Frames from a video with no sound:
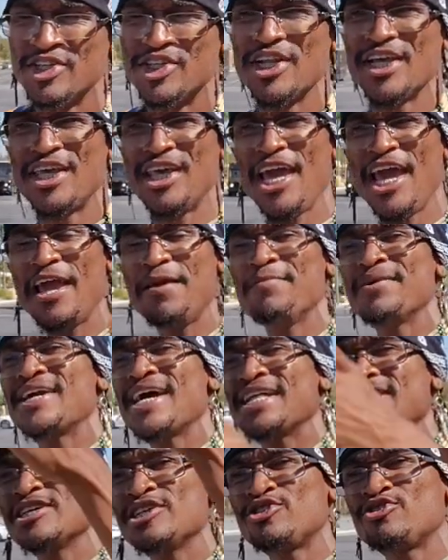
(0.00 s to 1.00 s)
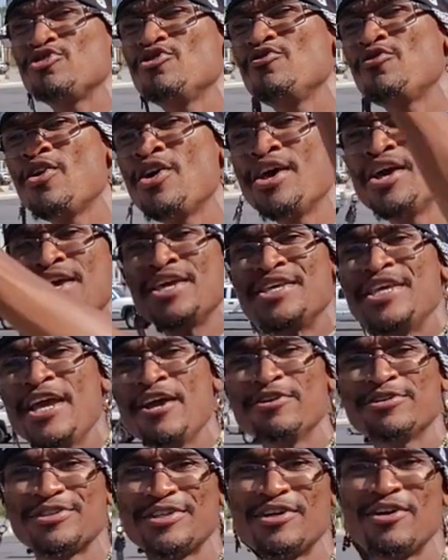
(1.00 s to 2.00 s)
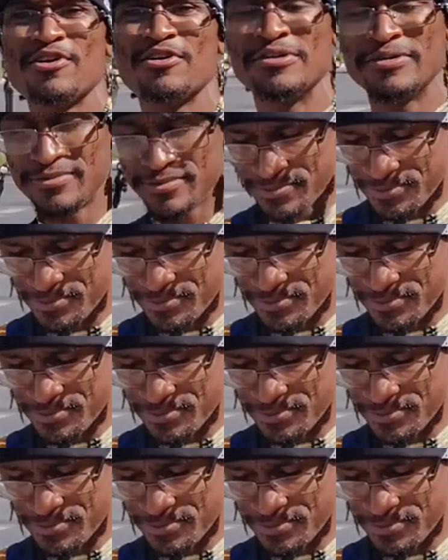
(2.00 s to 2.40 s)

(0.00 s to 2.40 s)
Should have came and got this truth years ago.